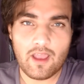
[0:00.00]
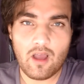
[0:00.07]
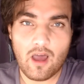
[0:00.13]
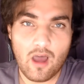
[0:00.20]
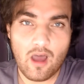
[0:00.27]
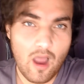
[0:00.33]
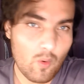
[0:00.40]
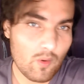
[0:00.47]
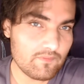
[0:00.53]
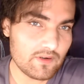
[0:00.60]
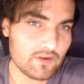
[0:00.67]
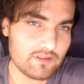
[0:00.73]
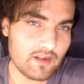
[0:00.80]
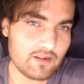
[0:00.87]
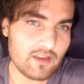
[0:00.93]
However,
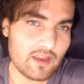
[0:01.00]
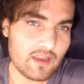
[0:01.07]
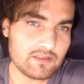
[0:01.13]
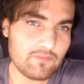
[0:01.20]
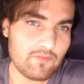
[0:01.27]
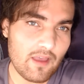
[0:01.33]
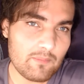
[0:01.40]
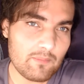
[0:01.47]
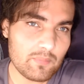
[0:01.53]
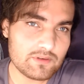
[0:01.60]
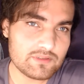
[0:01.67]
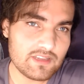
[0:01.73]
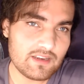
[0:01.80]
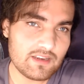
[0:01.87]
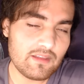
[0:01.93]
they're
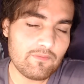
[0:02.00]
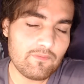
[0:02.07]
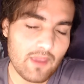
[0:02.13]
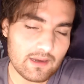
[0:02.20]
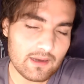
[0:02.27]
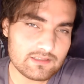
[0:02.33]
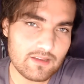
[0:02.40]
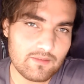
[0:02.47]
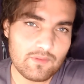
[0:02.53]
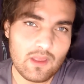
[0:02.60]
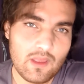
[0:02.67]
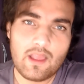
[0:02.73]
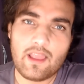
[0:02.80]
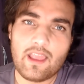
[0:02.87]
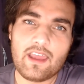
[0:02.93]
95% effective.
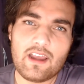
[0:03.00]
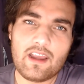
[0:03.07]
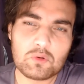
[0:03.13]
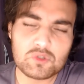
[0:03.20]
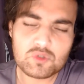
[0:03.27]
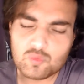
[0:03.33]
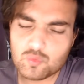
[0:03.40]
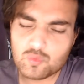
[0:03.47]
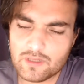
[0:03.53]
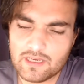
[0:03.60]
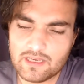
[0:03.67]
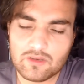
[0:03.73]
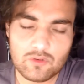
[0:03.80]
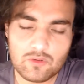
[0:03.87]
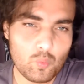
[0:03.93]
And I was
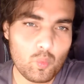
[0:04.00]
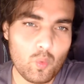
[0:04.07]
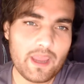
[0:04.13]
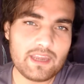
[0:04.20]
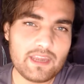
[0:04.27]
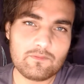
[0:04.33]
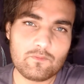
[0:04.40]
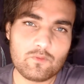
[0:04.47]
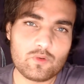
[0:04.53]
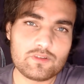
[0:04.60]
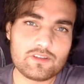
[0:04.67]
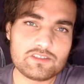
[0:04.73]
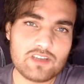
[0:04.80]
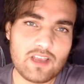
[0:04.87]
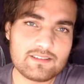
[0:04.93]
really waiting for
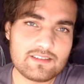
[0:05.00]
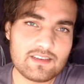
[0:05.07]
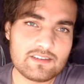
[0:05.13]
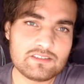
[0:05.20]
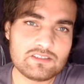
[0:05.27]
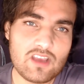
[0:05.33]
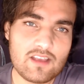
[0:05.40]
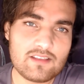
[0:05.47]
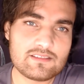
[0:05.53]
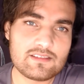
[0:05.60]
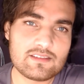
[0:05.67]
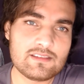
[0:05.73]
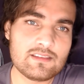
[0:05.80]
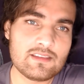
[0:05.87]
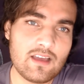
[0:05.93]
the Johnson &
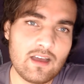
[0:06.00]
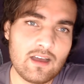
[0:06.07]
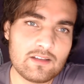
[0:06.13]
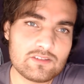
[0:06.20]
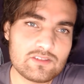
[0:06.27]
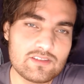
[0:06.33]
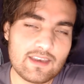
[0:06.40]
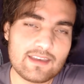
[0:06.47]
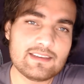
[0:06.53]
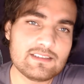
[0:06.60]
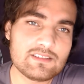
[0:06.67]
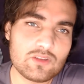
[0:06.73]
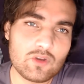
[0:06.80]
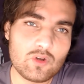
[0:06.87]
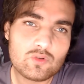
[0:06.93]
Johnson
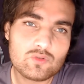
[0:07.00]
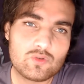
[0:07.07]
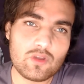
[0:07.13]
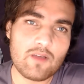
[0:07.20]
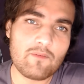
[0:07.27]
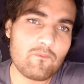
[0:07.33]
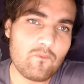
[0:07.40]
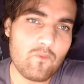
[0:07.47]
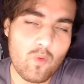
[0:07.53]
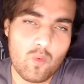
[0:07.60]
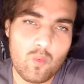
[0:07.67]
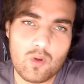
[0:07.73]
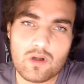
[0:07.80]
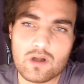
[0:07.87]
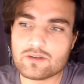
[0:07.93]
studies, you know, to come
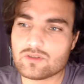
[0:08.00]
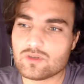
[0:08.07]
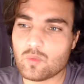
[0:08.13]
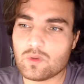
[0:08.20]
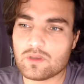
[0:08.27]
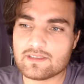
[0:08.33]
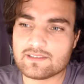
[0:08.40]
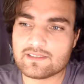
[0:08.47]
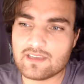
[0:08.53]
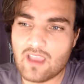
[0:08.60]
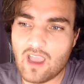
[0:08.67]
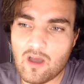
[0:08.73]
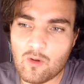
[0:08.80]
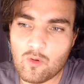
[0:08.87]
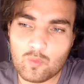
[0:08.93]
forward so we can see
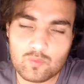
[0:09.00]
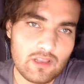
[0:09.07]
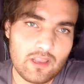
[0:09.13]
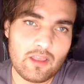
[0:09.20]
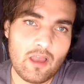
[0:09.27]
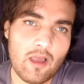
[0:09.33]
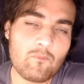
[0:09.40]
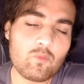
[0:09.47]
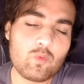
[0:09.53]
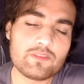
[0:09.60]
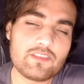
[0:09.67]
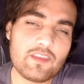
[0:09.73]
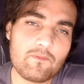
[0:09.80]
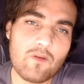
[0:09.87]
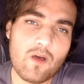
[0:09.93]
what
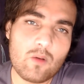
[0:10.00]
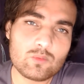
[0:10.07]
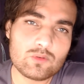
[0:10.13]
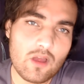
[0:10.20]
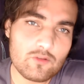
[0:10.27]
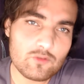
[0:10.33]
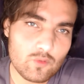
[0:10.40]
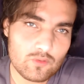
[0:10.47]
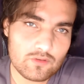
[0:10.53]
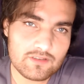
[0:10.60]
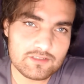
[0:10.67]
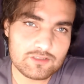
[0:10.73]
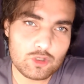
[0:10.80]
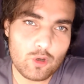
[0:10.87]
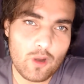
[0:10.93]
they found out during the
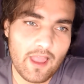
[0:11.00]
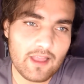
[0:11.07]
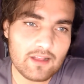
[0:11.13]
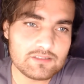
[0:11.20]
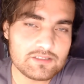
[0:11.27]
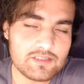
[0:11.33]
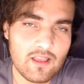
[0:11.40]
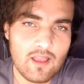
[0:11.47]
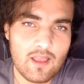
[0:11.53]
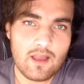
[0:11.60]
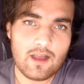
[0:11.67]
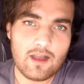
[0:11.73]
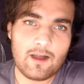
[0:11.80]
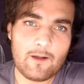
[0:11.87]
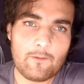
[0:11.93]
trials.
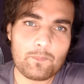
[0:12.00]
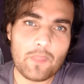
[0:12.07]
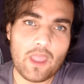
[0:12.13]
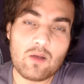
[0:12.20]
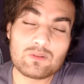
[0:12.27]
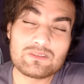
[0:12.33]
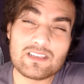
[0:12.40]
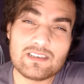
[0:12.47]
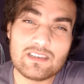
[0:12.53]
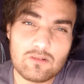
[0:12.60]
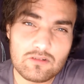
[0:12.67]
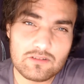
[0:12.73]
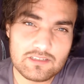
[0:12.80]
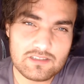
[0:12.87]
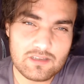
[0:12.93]
I was a
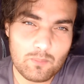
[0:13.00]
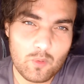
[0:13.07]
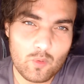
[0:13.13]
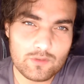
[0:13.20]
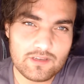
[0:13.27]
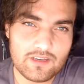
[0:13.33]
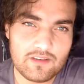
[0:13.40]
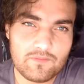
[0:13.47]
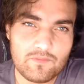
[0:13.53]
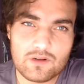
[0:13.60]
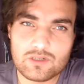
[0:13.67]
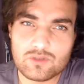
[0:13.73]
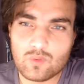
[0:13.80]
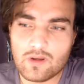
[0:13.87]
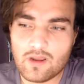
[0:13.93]
little disappointed at
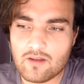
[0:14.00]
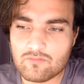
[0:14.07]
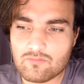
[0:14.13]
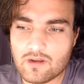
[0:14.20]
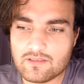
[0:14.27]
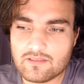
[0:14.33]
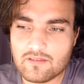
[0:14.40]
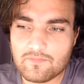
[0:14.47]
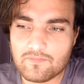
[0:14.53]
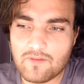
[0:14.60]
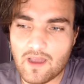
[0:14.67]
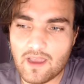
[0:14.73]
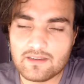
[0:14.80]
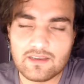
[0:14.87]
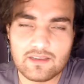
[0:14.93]
first when I read the
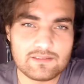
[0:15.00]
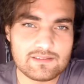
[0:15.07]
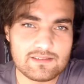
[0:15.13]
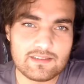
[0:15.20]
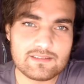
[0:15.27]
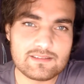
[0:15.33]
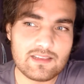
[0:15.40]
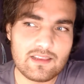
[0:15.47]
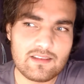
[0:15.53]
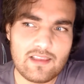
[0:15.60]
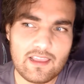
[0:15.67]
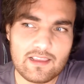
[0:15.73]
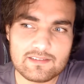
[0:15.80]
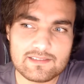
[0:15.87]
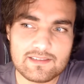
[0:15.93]
findings. They said
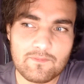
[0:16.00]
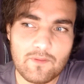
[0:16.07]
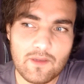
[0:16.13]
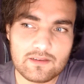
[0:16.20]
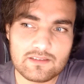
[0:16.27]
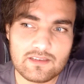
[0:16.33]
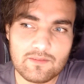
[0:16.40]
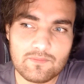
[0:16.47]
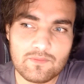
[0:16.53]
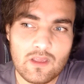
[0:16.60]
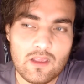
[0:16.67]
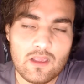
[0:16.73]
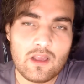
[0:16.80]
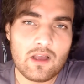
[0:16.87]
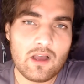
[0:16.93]
like it's effective
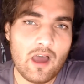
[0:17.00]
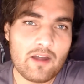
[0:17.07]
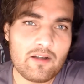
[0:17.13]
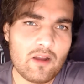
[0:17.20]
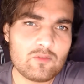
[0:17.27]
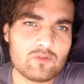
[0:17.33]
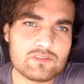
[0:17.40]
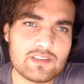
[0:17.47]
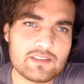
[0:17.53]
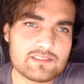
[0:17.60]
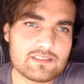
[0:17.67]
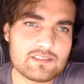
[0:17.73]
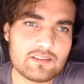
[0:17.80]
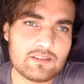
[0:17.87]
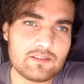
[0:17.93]
around
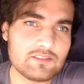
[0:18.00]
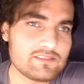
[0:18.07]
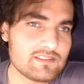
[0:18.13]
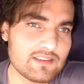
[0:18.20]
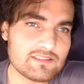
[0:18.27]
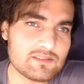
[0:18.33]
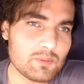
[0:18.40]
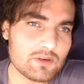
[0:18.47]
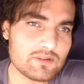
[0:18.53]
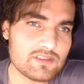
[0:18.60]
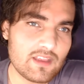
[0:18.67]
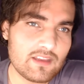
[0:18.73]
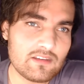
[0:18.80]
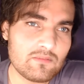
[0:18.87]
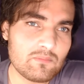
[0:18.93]

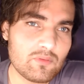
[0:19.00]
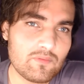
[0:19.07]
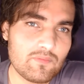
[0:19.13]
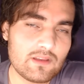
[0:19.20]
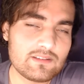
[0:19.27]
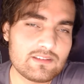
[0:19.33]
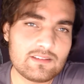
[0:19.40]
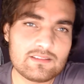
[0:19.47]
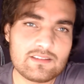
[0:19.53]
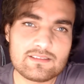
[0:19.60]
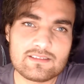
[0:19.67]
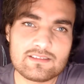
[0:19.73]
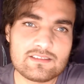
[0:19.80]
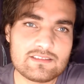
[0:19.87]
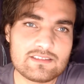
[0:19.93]
66% in preventing the
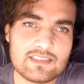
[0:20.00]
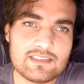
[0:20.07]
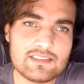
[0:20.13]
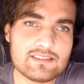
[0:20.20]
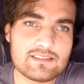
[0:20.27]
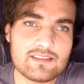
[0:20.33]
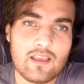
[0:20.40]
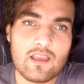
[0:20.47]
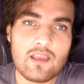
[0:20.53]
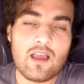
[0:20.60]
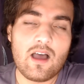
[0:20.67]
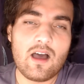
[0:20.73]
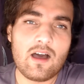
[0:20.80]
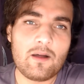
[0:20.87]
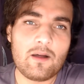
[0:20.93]
disease.
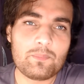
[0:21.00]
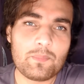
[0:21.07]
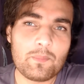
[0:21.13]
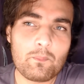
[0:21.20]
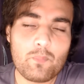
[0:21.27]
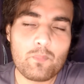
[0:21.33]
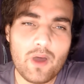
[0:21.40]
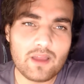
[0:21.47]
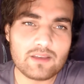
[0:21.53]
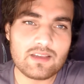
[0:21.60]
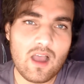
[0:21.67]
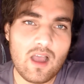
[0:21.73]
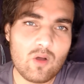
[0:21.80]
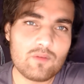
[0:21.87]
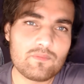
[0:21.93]

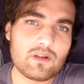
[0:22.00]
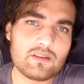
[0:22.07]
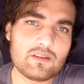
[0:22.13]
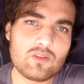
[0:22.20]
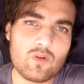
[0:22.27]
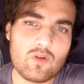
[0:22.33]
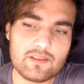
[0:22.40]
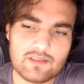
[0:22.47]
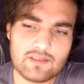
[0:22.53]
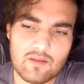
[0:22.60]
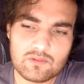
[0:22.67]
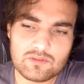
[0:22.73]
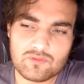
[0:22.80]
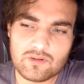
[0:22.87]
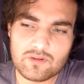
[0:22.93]
However, you know, as I
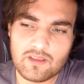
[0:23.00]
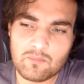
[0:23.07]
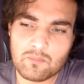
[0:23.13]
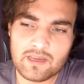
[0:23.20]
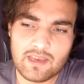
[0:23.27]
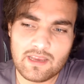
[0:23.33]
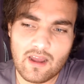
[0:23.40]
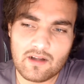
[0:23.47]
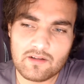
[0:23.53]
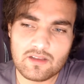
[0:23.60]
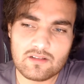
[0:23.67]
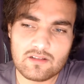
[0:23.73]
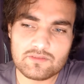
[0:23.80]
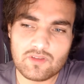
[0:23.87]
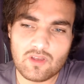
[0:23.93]
was reading many
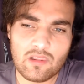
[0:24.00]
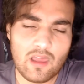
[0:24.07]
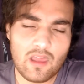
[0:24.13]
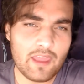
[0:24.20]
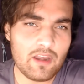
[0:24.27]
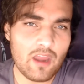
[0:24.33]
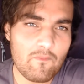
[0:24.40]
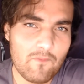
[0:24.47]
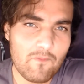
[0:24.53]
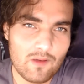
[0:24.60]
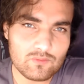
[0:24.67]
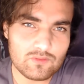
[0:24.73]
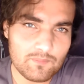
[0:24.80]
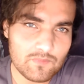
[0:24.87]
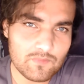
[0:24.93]
articles online, I
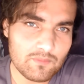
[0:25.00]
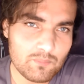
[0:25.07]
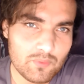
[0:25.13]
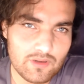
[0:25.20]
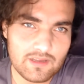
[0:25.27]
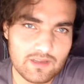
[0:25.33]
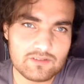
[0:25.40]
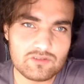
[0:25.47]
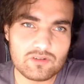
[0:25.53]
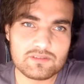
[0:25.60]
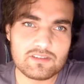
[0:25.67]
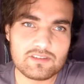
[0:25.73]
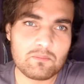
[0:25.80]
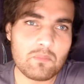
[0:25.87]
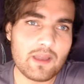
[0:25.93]
found something pretty
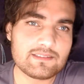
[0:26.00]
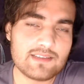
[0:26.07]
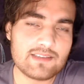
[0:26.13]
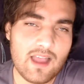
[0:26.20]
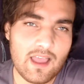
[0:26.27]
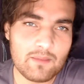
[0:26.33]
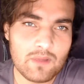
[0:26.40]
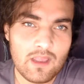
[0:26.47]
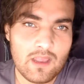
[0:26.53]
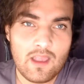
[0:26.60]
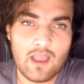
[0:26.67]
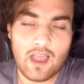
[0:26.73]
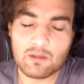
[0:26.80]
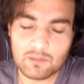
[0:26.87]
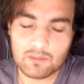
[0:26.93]
interesting by Time.
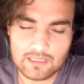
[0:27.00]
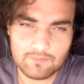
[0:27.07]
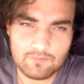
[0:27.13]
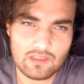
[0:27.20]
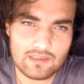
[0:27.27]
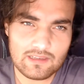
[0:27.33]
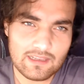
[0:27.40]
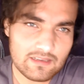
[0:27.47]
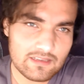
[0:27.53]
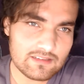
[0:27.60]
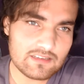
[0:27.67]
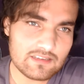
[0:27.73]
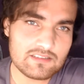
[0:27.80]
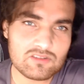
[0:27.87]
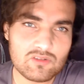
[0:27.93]
I'm gonna leave the link in
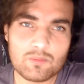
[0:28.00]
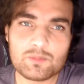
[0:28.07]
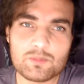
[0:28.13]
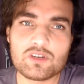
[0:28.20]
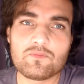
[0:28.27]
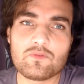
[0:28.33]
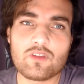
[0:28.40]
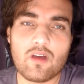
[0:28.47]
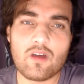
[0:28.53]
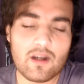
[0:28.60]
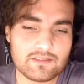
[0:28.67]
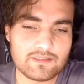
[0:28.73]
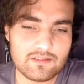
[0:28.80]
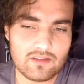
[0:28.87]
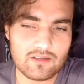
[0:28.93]
the description for the
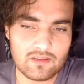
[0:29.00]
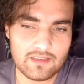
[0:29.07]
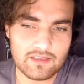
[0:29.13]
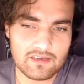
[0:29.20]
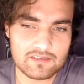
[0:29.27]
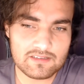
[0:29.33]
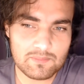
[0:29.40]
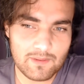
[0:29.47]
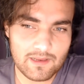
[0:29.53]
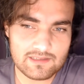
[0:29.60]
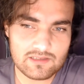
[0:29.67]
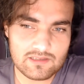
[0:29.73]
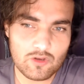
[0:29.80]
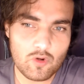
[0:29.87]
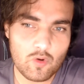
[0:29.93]
article. It
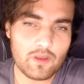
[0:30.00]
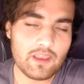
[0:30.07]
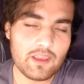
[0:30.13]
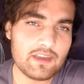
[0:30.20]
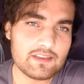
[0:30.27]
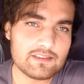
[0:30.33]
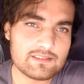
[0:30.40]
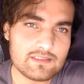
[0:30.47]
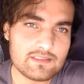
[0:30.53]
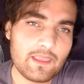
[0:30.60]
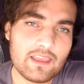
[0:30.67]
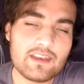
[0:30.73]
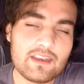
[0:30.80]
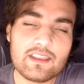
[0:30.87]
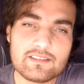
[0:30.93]
explains, you know, it is
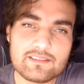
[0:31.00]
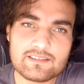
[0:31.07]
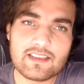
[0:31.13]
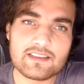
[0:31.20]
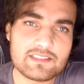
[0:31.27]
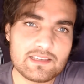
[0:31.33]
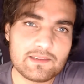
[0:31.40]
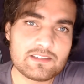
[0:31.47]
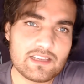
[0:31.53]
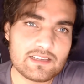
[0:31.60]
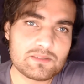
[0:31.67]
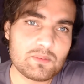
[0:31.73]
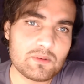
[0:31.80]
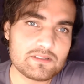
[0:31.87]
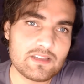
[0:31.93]

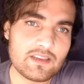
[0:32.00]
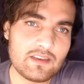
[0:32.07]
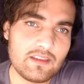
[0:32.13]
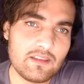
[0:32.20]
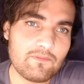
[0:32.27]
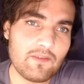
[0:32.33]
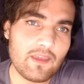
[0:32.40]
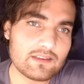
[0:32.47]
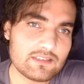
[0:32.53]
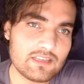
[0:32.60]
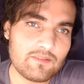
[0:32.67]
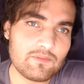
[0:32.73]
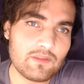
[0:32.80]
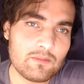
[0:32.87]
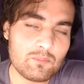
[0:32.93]
66%
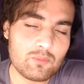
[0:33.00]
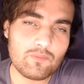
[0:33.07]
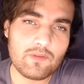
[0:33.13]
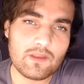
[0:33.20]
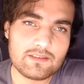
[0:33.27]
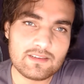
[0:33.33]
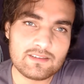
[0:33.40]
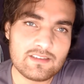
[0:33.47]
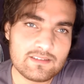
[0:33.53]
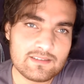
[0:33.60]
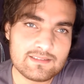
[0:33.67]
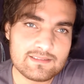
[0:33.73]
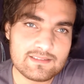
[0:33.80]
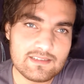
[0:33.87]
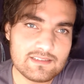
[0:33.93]
effective in preventing the
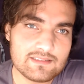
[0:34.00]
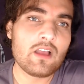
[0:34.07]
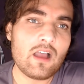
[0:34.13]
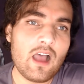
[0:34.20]
disease.